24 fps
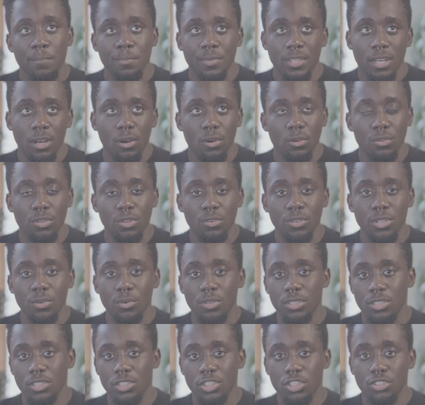Although there
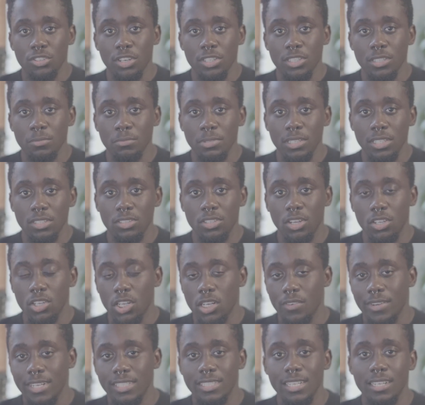was construction being done on
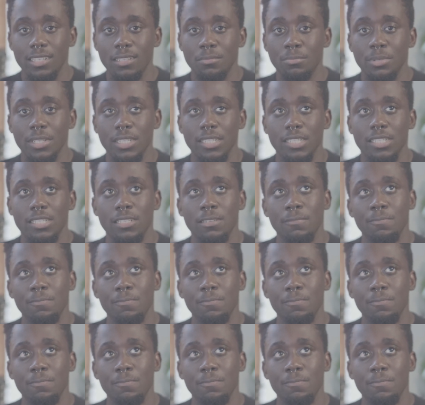the right side of the bench,